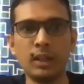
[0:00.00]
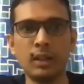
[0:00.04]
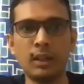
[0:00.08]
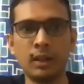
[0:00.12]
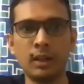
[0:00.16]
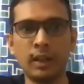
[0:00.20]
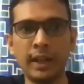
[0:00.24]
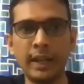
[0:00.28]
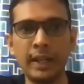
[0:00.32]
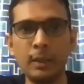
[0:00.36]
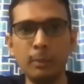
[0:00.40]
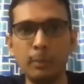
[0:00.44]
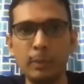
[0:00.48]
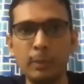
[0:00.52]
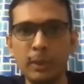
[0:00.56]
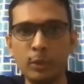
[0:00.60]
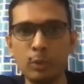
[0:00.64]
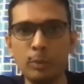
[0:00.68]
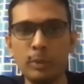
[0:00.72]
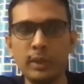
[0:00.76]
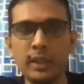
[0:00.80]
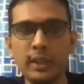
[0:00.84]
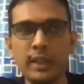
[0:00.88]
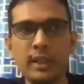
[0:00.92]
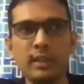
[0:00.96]
in
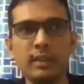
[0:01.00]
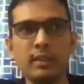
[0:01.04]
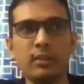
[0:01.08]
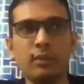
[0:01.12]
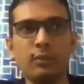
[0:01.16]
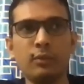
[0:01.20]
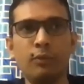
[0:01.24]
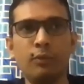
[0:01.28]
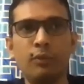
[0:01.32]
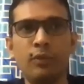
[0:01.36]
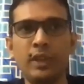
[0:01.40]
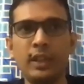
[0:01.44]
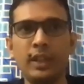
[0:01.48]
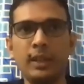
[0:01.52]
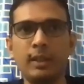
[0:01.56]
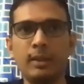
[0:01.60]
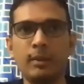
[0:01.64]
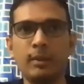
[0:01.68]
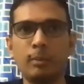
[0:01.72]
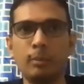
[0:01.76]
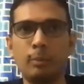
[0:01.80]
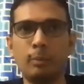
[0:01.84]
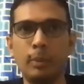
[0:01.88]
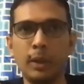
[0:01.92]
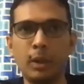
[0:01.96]
B2B,
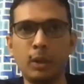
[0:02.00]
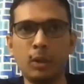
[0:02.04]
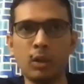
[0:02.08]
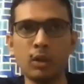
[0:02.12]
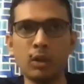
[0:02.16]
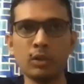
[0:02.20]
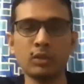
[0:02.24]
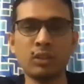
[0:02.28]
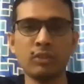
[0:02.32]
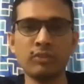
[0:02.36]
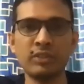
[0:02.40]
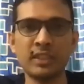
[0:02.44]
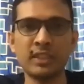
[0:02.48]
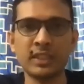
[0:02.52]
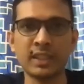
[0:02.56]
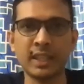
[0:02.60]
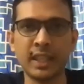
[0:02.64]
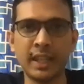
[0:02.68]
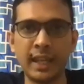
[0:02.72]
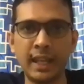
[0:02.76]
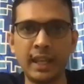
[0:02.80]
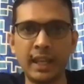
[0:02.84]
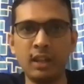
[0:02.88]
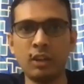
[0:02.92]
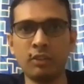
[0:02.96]
because of the
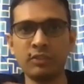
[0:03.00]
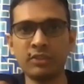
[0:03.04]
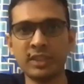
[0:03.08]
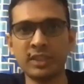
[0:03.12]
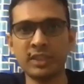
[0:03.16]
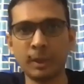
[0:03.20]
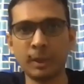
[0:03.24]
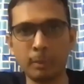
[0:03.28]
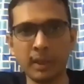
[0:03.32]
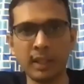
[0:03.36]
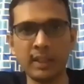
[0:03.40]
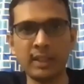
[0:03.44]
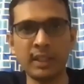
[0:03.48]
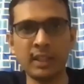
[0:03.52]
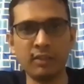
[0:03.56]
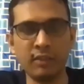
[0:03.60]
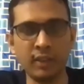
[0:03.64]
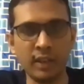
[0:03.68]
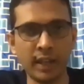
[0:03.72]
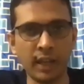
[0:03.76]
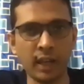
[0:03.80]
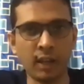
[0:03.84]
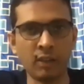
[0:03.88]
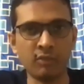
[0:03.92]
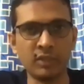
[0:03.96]
scale of supply that we
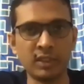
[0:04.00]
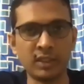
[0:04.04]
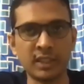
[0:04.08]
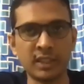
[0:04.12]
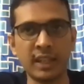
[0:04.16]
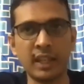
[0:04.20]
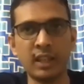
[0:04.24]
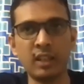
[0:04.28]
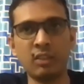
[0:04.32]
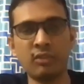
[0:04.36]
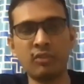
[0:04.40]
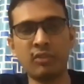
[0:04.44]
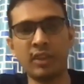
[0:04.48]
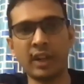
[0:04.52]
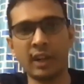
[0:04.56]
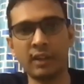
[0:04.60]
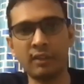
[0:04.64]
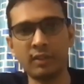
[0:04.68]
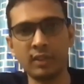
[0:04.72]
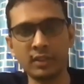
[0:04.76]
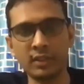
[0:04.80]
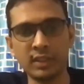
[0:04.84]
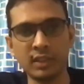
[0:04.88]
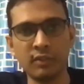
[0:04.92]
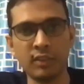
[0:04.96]
have, the scale of
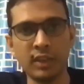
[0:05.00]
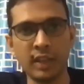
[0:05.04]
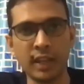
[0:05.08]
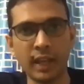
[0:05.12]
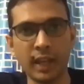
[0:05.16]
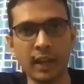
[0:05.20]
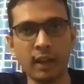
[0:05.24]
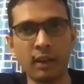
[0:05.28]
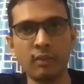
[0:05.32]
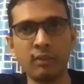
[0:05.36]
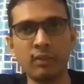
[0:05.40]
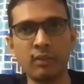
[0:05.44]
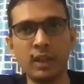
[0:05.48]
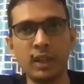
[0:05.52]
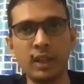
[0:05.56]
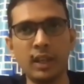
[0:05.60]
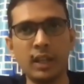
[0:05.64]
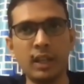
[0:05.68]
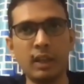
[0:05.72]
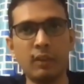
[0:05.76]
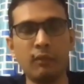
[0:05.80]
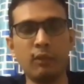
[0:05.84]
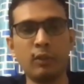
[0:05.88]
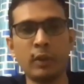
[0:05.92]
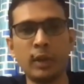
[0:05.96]
drivers that we have,
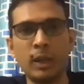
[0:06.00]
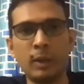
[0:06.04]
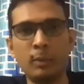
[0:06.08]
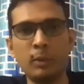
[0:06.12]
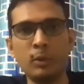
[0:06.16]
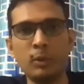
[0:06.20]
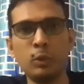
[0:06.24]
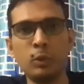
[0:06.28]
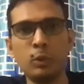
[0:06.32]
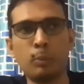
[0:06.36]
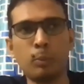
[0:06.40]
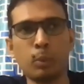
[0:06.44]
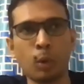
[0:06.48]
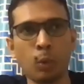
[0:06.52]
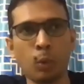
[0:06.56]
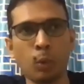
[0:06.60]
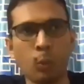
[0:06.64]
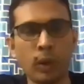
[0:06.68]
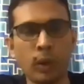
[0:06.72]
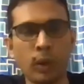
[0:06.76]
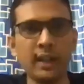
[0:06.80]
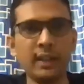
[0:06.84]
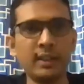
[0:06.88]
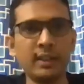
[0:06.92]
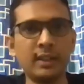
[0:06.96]
we were able to
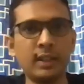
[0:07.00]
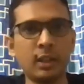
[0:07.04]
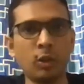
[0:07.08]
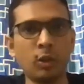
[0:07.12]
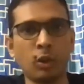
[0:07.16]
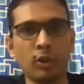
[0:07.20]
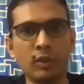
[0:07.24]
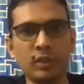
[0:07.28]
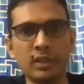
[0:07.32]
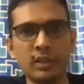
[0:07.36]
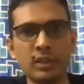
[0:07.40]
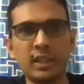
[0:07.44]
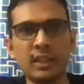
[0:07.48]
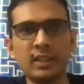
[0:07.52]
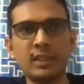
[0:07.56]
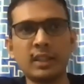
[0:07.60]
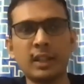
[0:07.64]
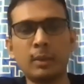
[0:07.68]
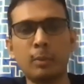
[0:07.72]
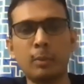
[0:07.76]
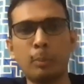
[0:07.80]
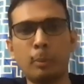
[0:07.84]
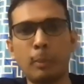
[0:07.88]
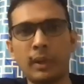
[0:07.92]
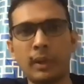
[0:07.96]
provide the logistics
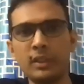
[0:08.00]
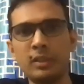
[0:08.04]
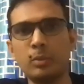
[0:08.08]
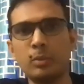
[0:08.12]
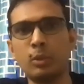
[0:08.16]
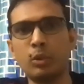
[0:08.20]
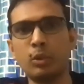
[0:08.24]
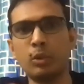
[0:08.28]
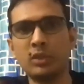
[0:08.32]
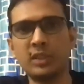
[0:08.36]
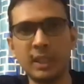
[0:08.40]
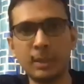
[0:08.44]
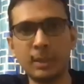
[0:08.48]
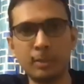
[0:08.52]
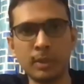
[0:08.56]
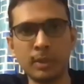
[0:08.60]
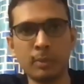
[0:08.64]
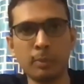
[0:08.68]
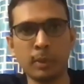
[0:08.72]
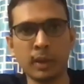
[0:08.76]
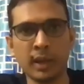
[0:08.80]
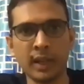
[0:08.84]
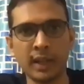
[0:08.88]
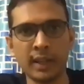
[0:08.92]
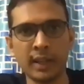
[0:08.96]
at much more cheaper
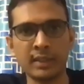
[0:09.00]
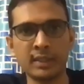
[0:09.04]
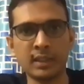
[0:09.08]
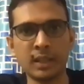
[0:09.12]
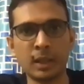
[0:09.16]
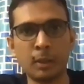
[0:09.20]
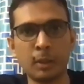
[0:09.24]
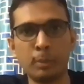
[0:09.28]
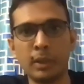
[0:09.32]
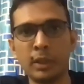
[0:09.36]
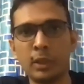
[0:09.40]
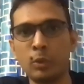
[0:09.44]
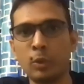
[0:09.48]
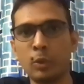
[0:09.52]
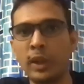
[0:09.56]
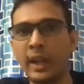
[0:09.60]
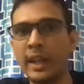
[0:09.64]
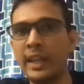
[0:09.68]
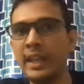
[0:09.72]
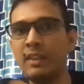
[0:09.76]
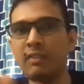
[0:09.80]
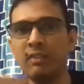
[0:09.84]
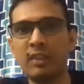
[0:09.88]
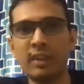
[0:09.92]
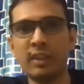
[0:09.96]
price compared to
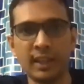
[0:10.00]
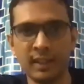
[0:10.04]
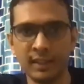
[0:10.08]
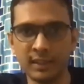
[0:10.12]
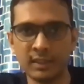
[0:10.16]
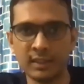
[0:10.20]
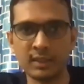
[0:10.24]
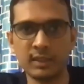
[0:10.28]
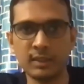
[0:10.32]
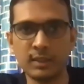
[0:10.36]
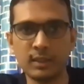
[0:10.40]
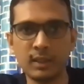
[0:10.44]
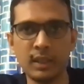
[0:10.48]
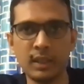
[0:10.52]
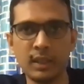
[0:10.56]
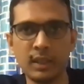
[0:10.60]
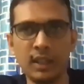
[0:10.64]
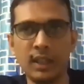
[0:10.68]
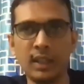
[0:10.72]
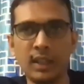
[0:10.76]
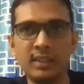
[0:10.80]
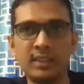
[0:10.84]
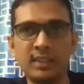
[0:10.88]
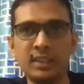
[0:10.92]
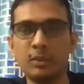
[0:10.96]
anyone else.
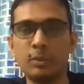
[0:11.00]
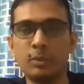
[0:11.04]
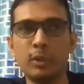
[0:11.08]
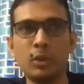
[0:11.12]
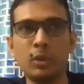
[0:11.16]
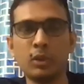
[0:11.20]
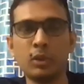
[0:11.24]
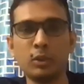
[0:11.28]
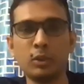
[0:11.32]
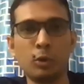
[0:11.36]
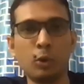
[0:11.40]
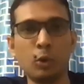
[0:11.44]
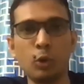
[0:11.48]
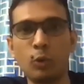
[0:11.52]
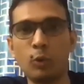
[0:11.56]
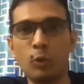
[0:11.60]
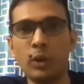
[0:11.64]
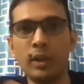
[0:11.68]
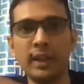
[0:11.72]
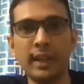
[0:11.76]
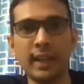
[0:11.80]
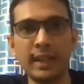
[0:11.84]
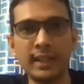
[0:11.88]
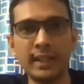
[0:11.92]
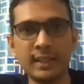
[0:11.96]
It's just because no
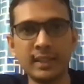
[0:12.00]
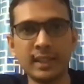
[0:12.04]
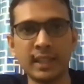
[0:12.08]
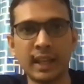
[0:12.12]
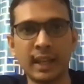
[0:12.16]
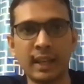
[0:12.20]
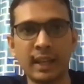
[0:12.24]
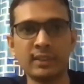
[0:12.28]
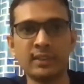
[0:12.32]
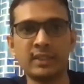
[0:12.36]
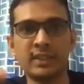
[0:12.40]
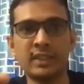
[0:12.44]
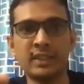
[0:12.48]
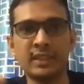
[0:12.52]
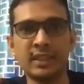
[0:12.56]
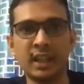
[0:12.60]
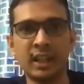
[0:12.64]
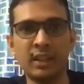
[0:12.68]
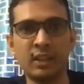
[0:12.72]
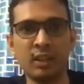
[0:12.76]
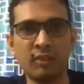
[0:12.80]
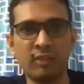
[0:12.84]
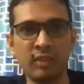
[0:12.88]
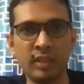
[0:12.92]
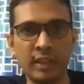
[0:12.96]
one else has this
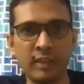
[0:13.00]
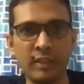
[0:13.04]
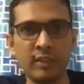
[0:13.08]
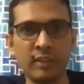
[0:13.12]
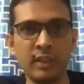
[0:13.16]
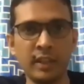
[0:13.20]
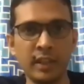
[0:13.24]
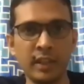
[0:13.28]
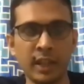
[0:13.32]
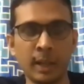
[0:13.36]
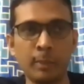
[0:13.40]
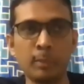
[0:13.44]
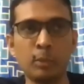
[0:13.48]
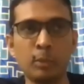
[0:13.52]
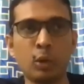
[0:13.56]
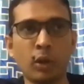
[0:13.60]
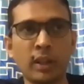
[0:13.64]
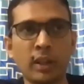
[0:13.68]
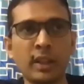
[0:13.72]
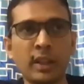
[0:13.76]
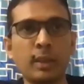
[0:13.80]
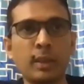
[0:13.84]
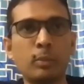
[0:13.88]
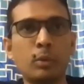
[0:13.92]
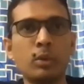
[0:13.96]
kind of liquidity. I'm
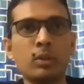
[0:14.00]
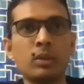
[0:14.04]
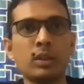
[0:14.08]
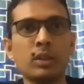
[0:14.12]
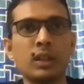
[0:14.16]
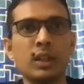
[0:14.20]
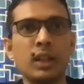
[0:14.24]
talking about